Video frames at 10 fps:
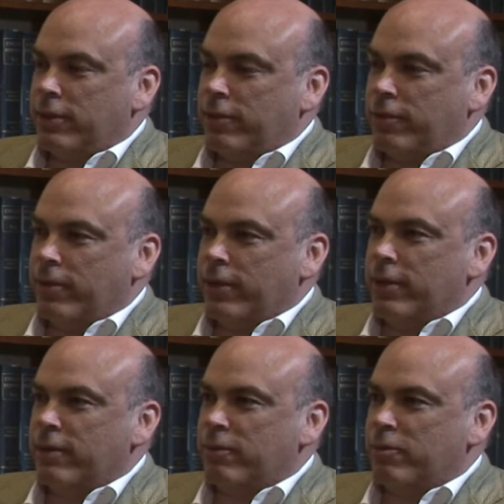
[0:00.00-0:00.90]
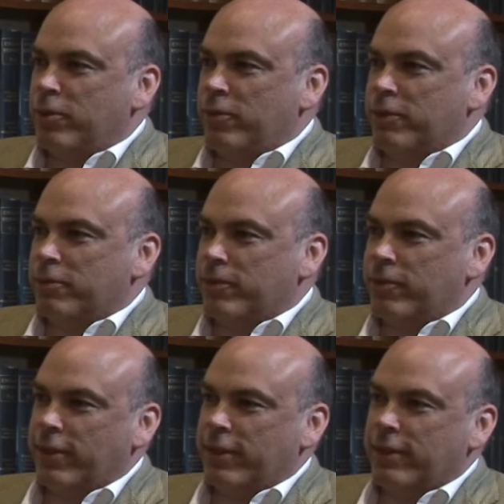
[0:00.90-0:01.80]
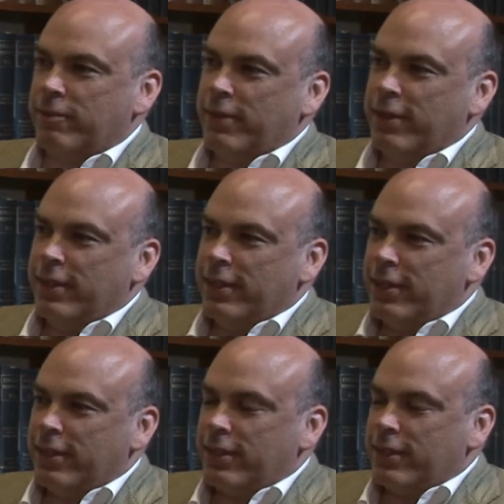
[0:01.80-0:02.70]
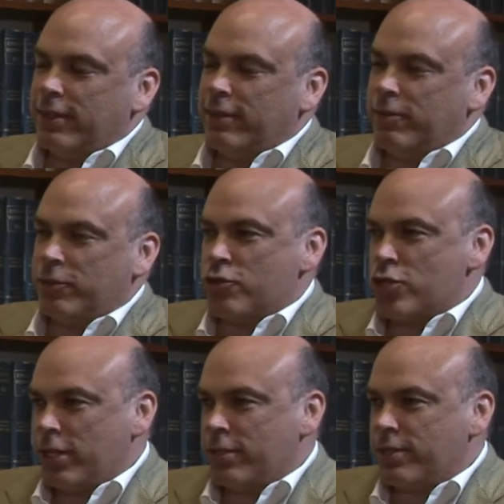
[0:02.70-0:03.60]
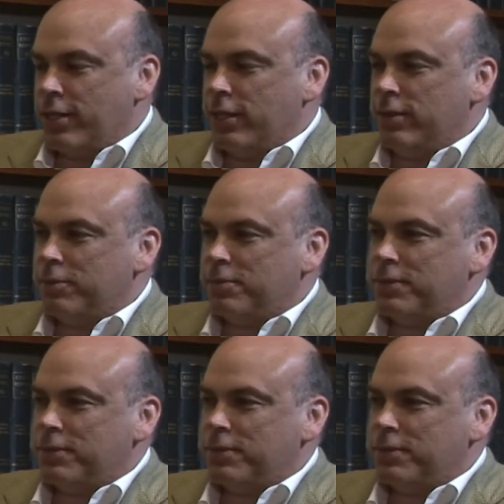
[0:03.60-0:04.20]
to have 3 years of profitable trading, which has changed now.